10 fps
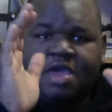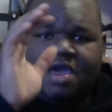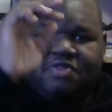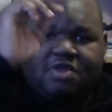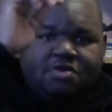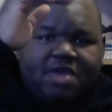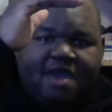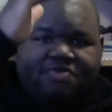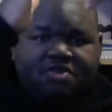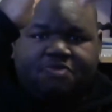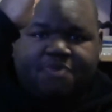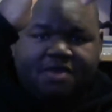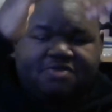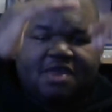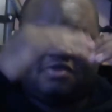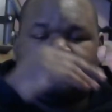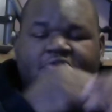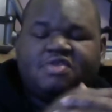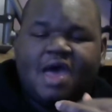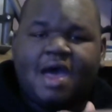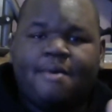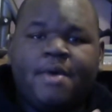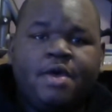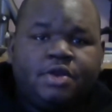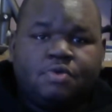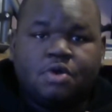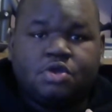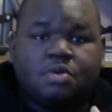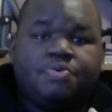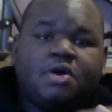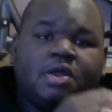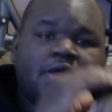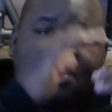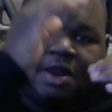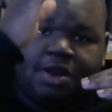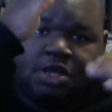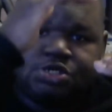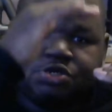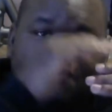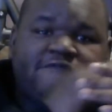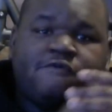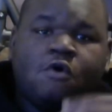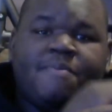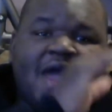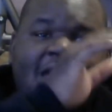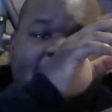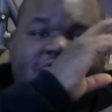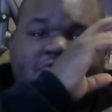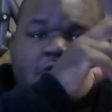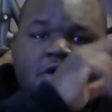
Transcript: And then you have the space that's on top to where you can put an additional 4 packs.